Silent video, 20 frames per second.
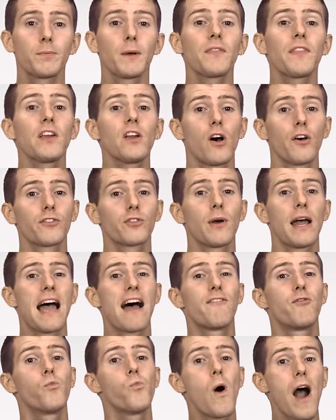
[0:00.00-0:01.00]
but they also
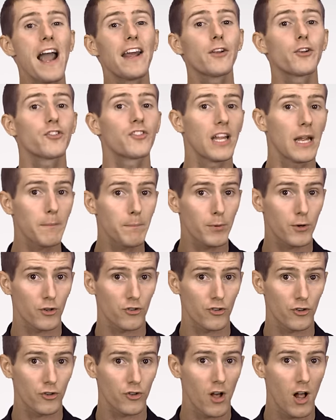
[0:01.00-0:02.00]
have wider
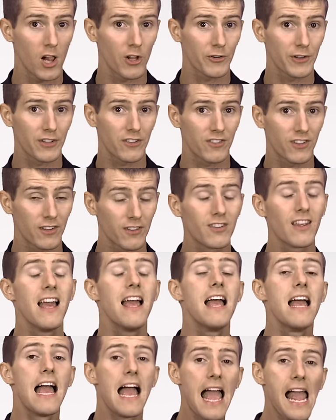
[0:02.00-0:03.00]
temperature tolerances
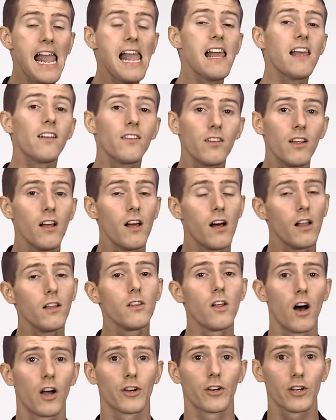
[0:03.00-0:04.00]
and a
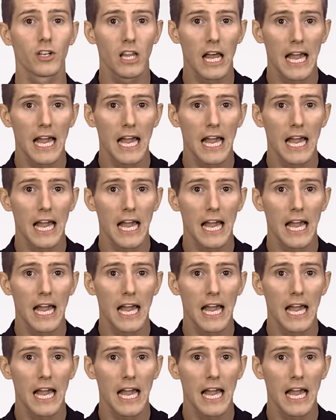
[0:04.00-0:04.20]
longer